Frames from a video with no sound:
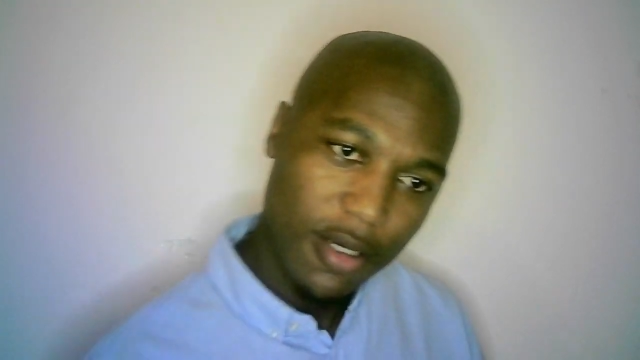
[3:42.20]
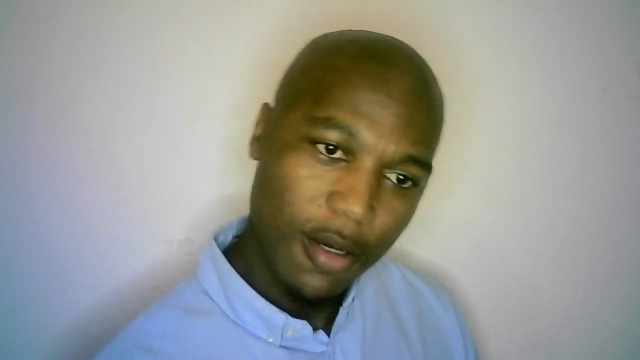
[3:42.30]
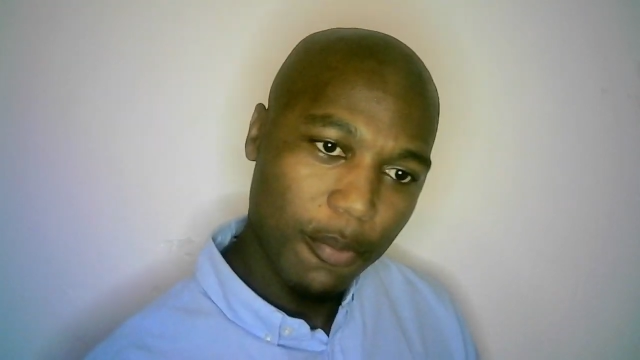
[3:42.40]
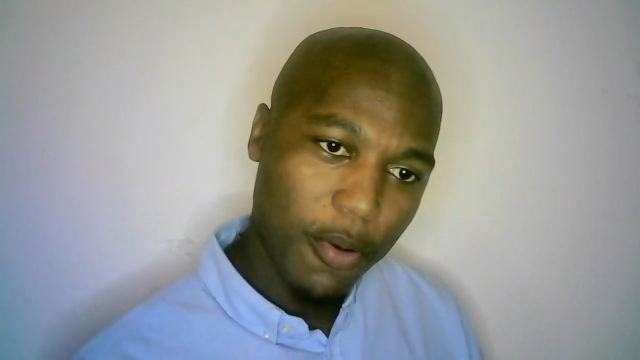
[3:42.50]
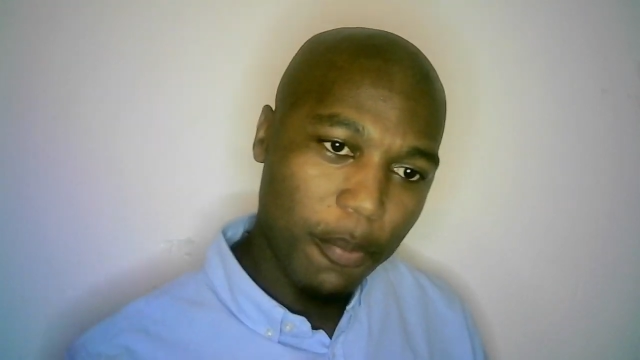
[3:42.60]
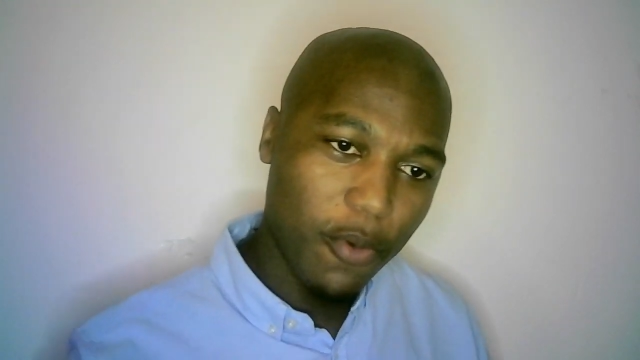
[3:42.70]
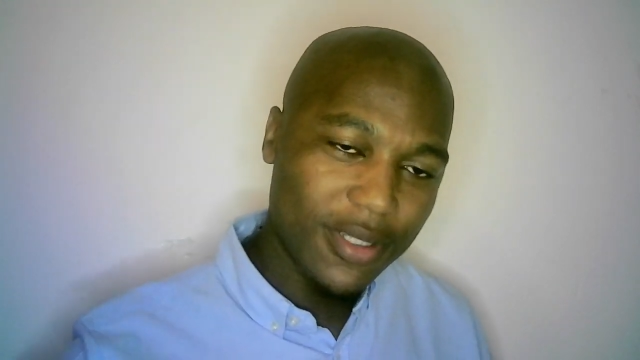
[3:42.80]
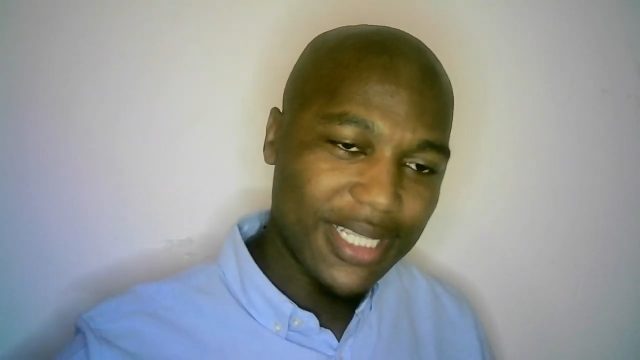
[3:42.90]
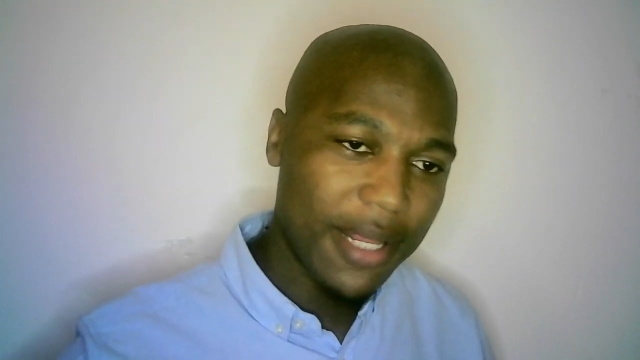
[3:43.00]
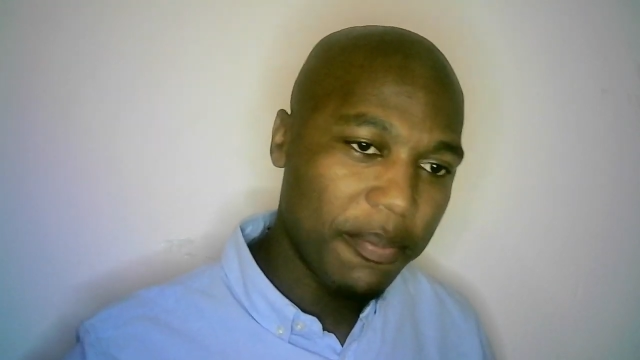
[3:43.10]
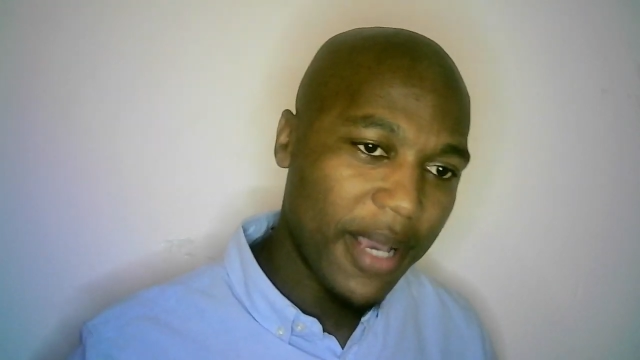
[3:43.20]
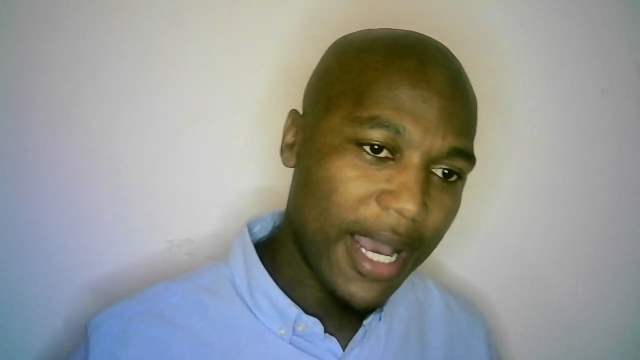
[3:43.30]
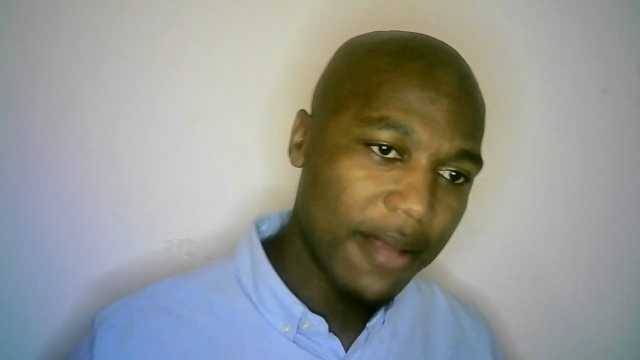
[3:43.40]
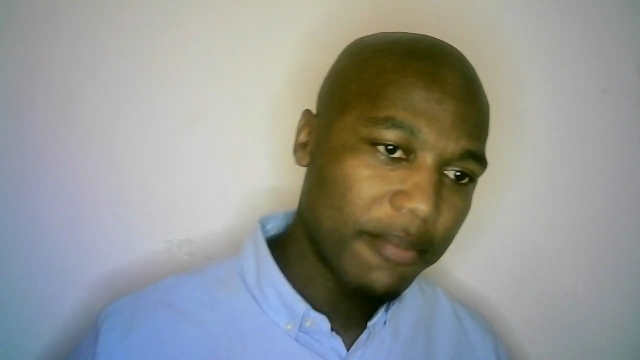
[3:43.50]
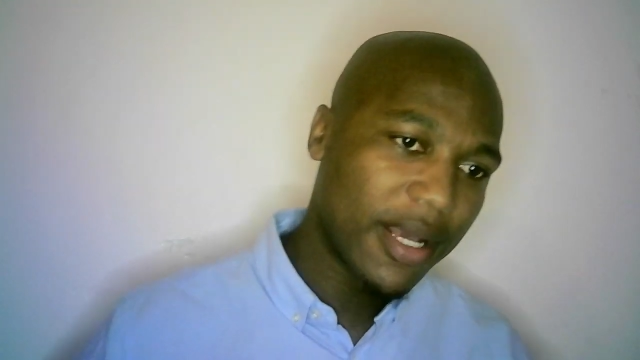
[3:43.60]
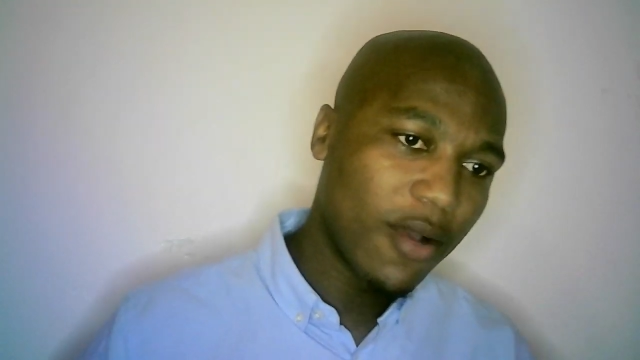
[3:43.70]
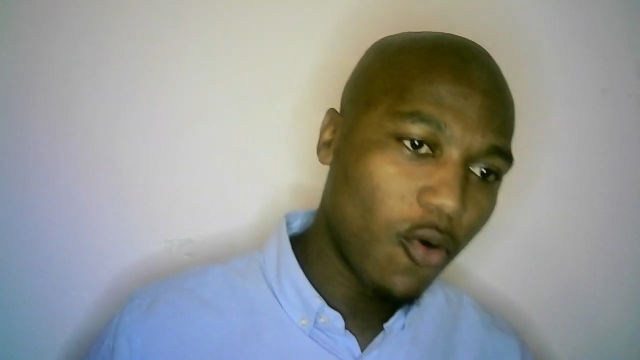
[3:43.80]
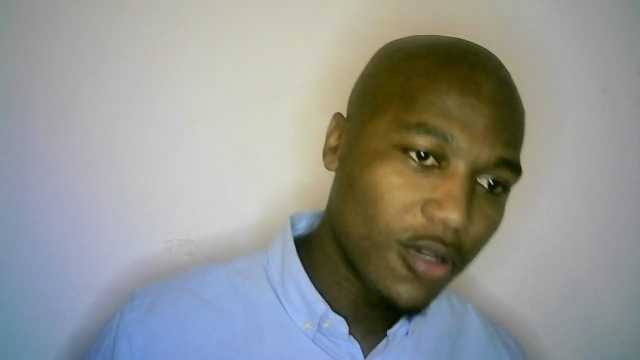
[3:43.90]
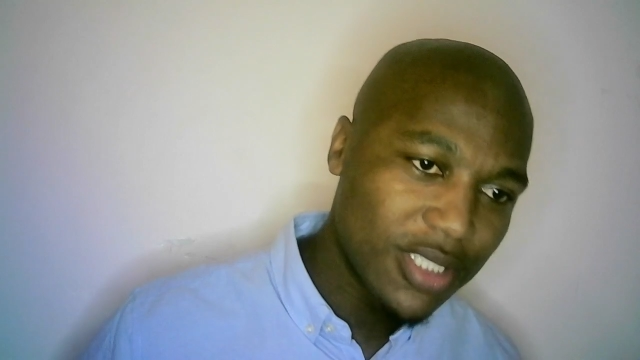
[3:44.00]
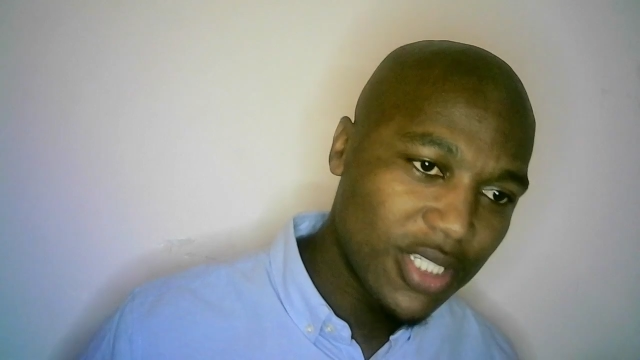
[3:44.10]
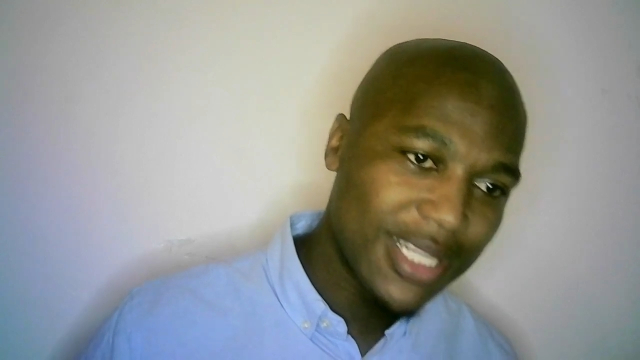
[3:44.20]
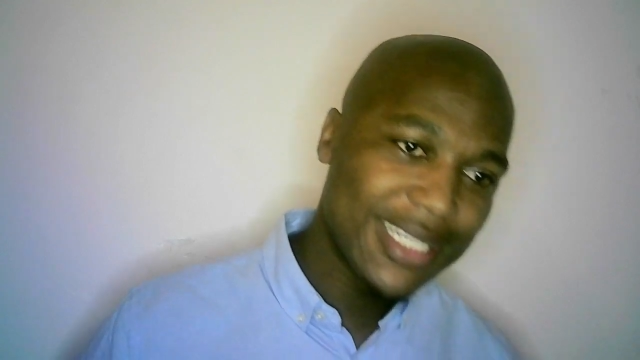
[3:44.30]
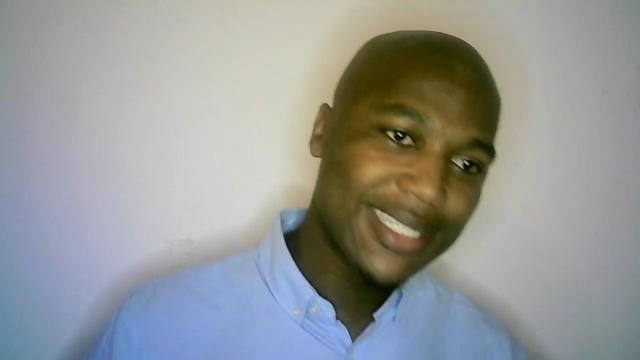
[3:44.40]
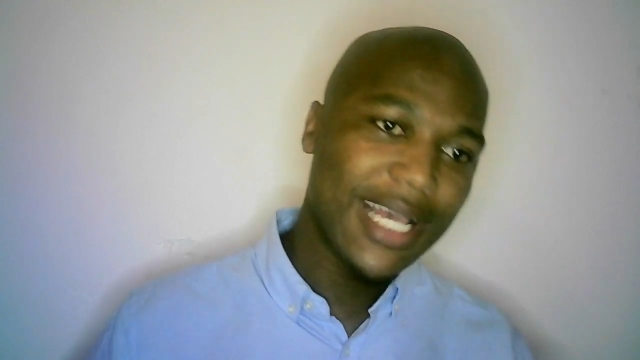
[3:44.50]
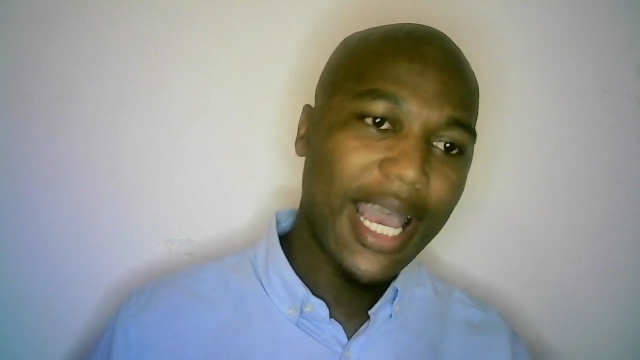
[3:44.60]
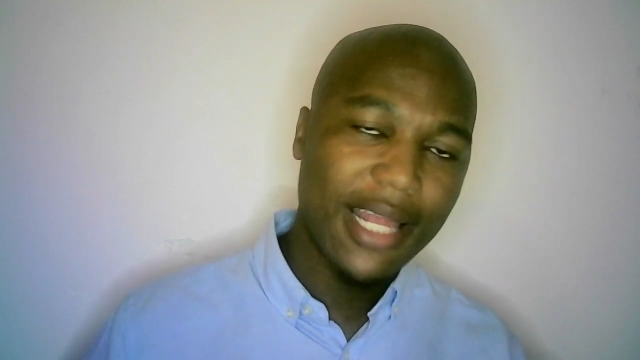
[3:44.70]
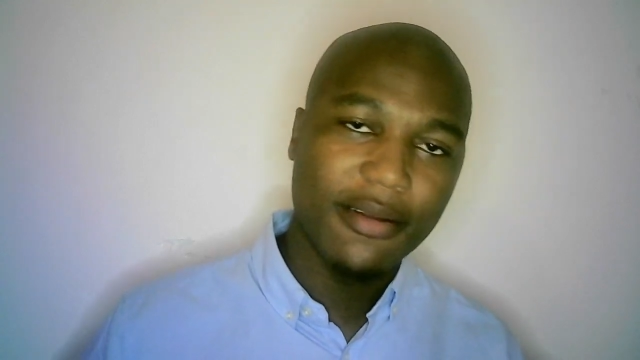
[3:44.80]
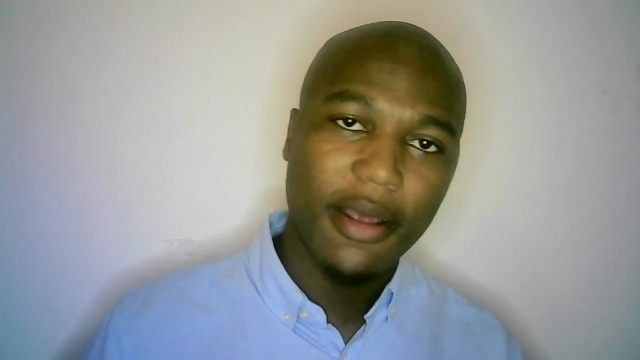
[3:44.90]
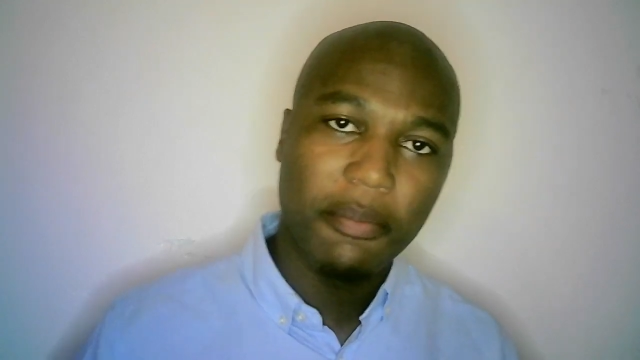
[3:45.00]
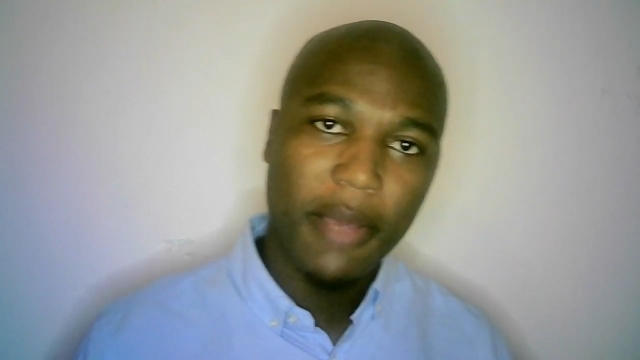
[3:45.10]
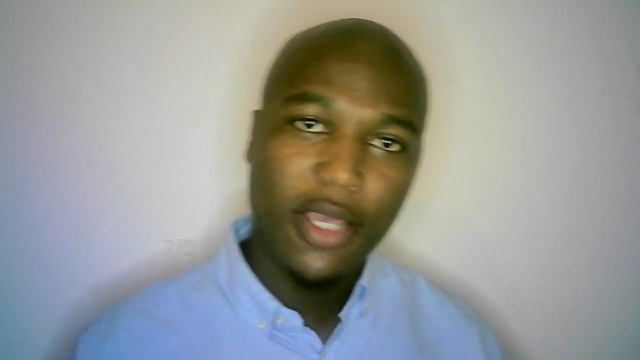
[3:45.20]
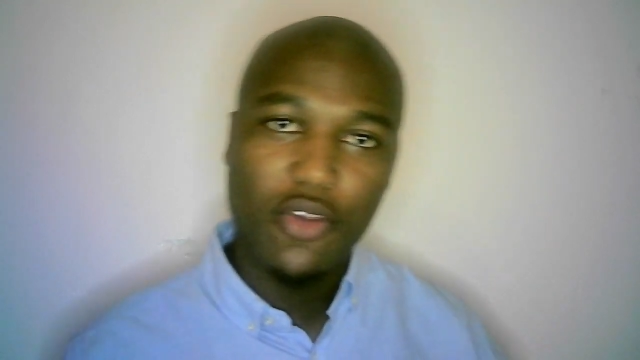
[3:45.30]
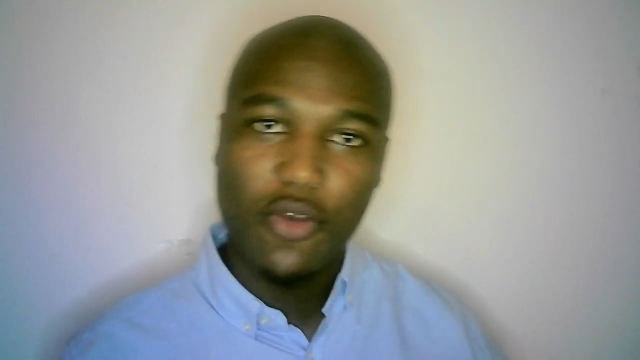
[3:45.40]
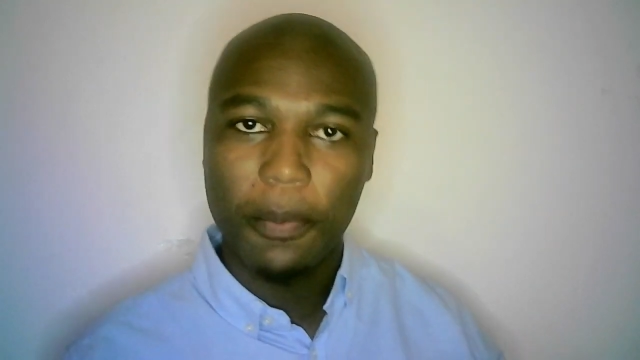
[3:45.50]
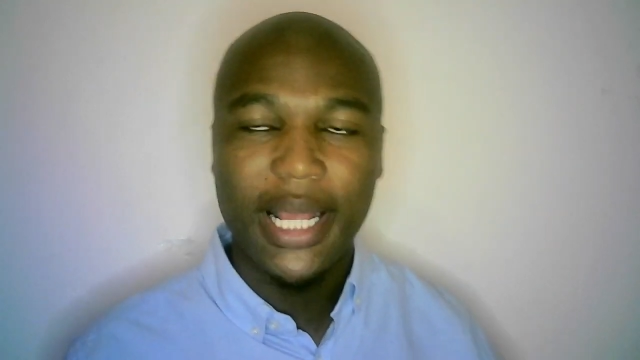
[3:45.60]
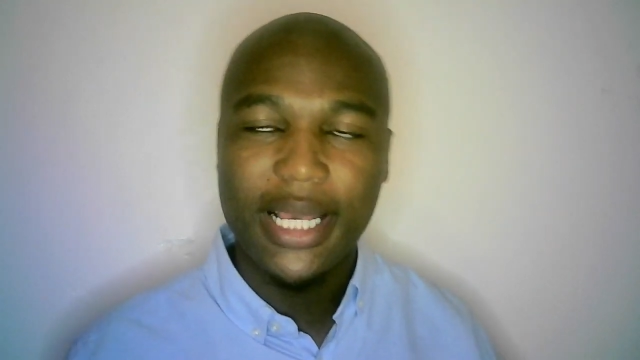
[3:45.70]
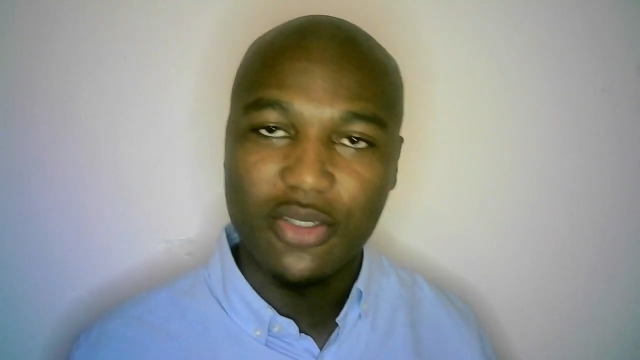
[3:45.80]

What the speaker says: put balls in behind or to the side and making your players